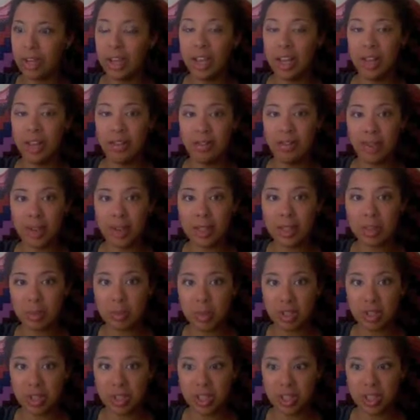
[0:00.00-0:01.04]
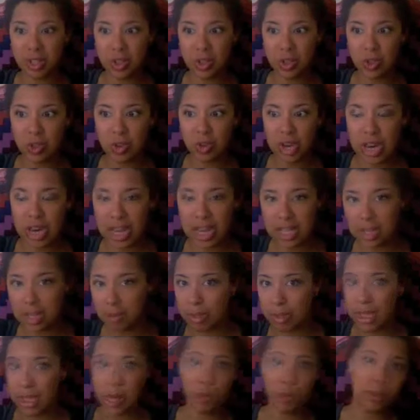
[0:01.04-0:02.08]
investment in creating
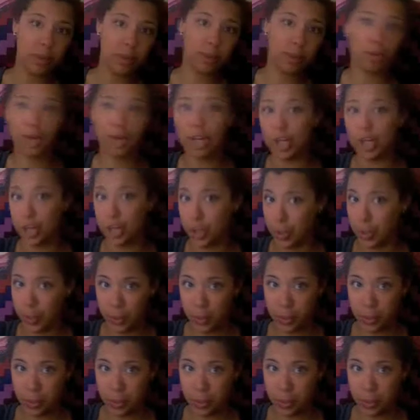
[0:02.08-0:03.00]
something that was brand new,